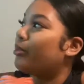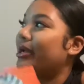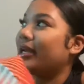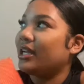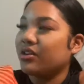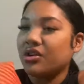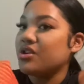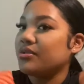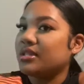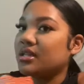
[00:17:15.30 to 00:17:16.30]
here in
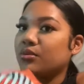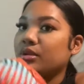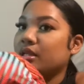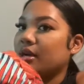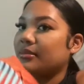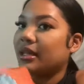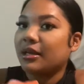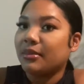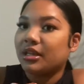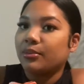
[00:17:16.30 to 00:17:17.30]
Houston when I'm
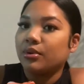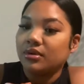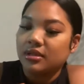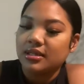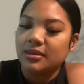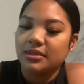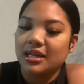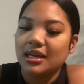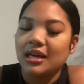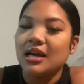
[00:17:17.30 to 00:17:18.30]
laying by the pool or
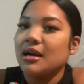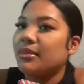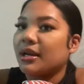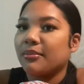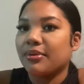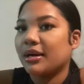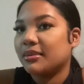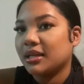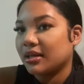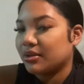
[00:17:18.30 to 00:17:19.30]
something, but I'm
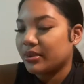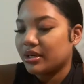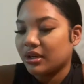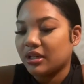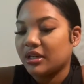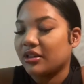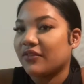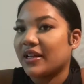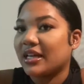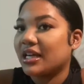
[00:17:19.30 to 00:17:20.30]
probably not gonna wear it on another
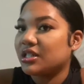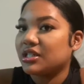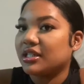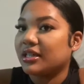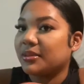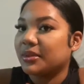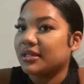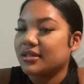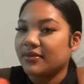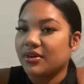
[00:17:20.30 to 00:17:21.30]
vacation again
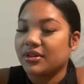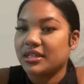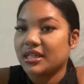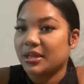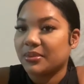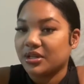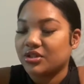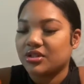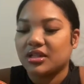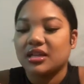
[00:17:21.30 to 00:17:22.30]
because I've already taken
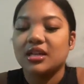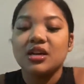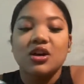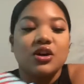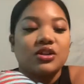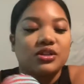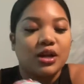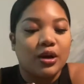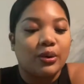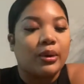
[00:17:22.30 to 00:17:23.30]
pictures in it.
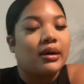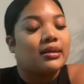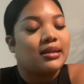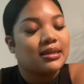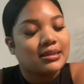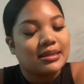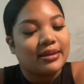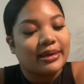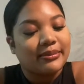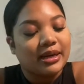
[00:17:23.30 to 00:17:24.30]
So that's just how
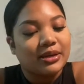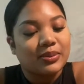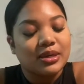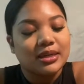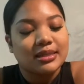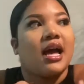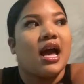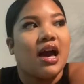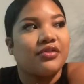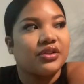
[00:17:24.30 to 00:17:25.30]
my mind works.
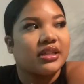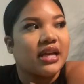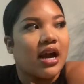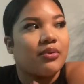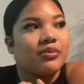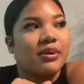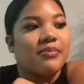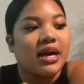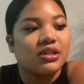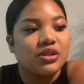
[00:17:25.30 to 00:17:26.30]
After the yacht, we went
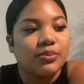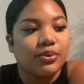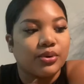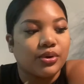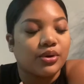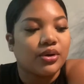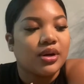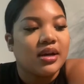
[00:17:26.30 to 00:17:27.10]
back to the pool